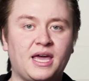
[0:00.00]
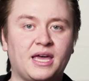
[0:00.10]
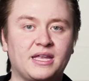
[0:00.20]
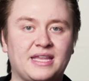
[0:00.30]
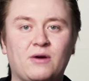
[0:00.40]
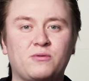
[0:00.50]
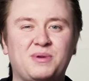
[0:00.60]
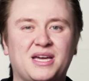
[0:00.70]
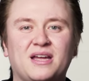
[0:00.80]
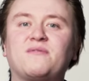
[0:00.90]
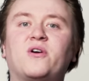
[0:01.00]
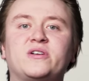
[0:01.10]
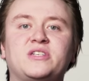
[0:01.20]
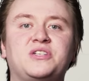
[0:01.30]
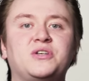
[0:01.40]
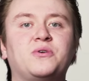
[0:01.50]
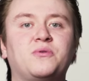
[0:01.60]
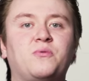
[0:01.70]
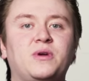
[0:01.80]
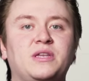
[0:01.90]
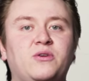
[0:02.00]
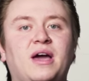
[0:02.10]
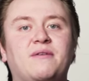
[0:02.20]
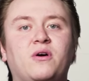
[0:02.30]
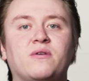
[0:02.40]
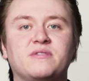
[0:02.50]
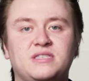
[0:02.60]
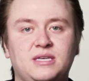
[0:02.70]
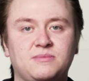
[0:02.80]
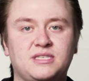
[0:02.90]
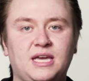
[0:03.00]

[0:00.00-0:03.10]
And that would be kind of hard to do when you have all the seams